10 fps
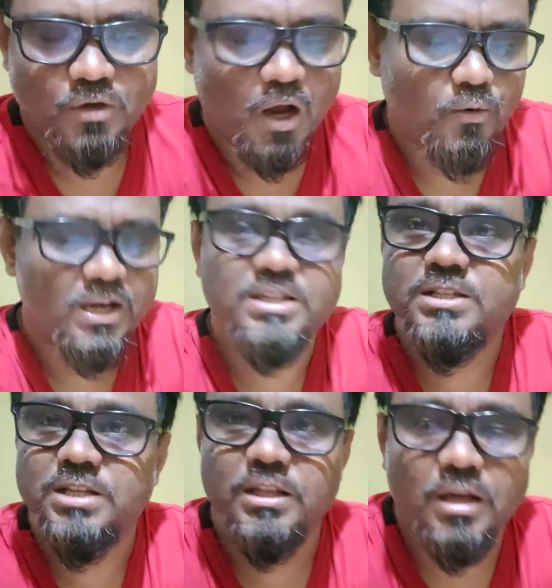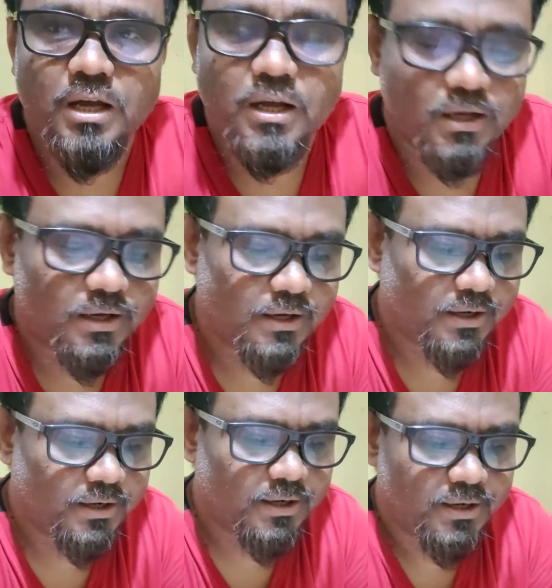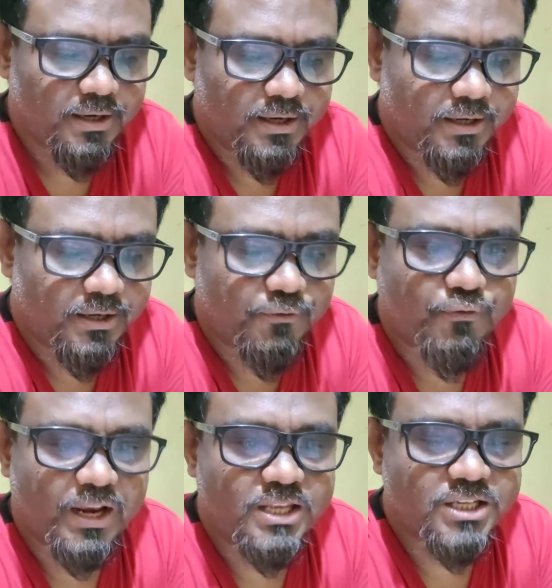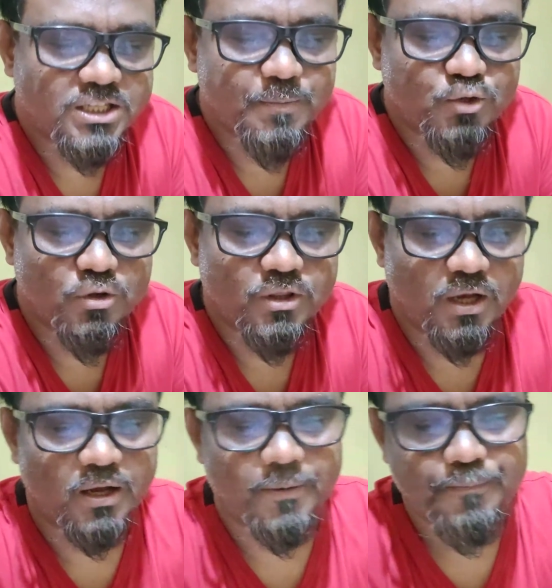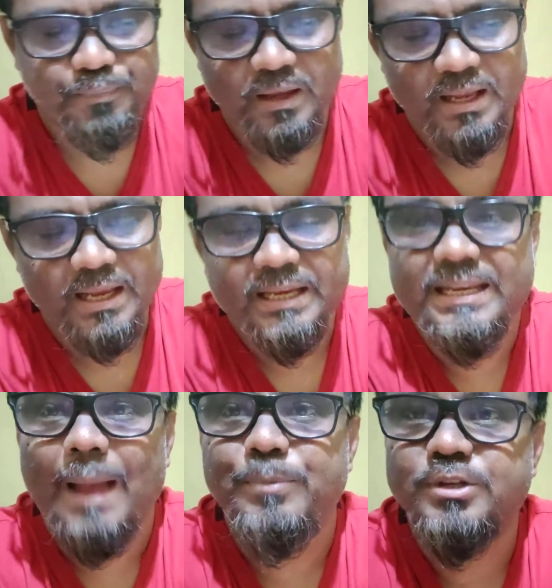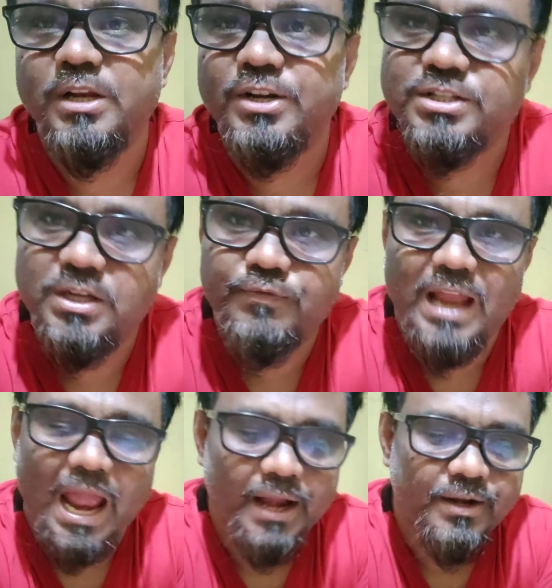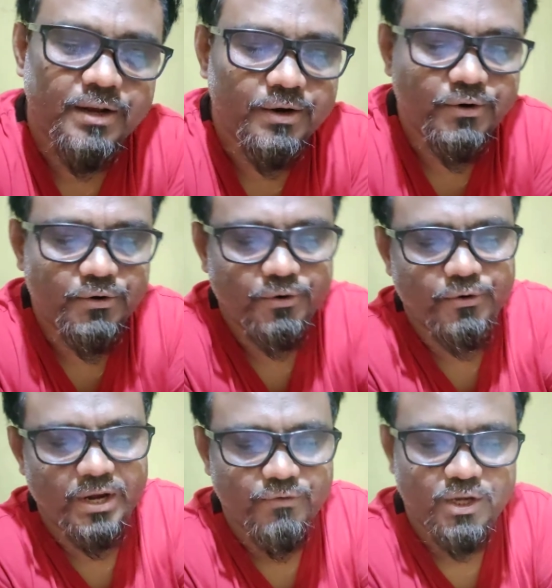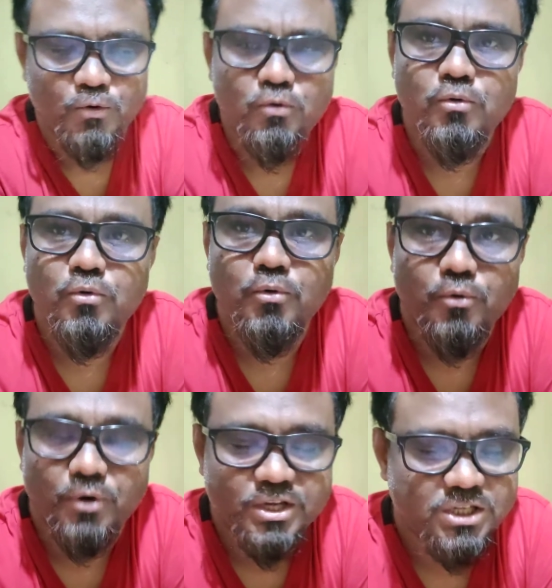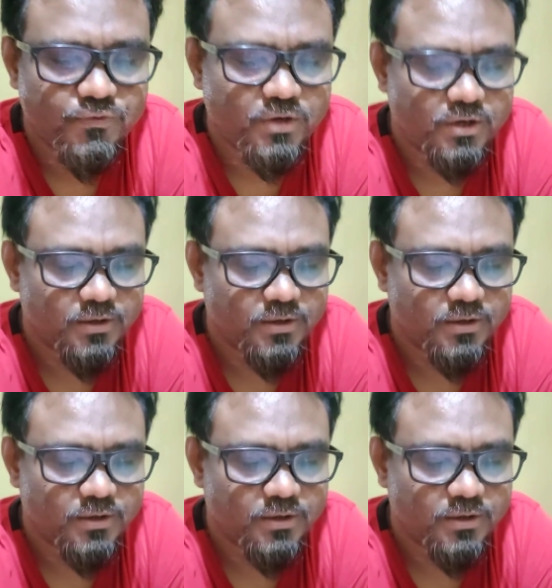Now let's see the differences between the capital receipt and revenue receipt.